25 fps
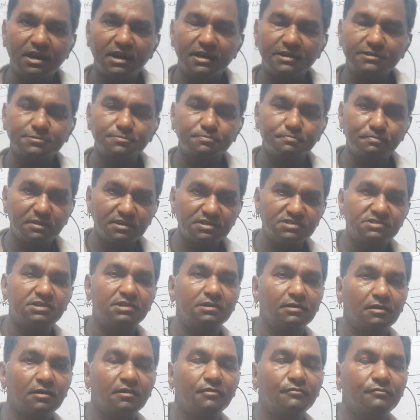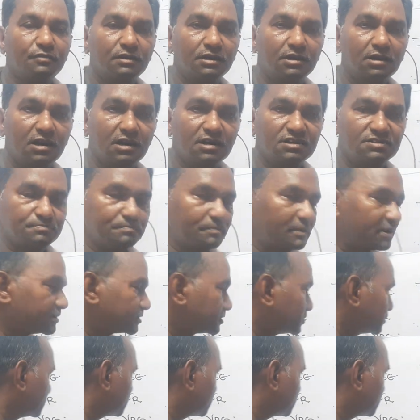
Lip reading: expressed with respect to